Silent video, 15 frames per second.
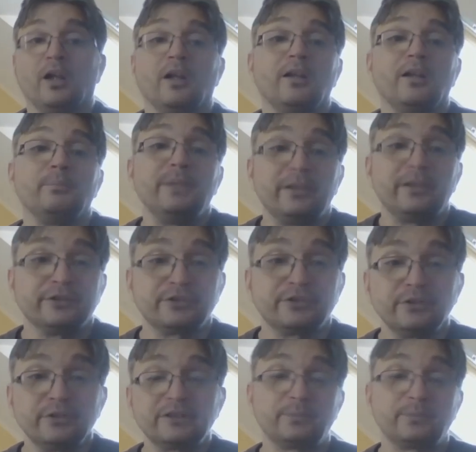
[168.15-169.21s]
Because
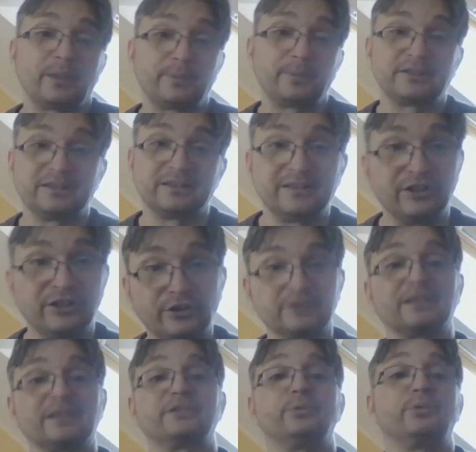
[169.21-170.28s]
all-atom representations are
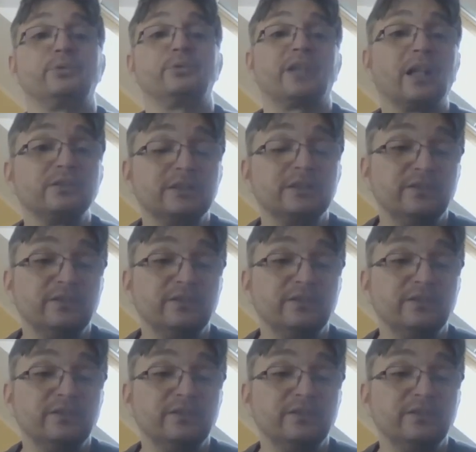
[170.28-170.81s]
too crowded,